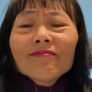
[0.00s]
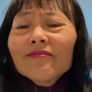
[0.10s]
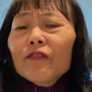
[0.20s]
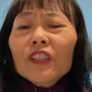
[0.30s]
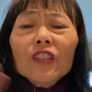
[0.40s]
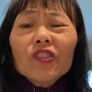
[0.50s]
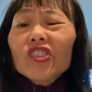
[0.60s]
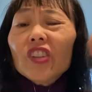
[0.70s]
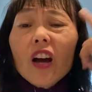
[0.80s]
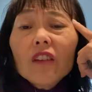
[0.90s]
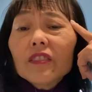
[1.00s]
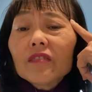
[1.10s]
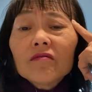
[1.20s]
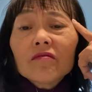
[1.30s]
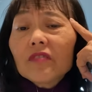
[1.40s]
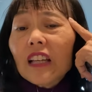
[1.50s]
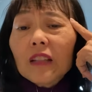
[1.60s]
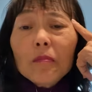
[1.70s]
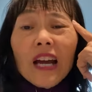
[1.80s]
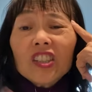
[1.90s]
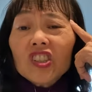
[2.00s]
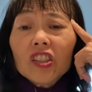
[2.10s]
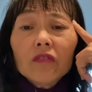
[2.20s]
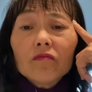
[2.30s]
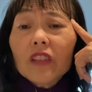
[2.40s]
forgive yourself and compassionate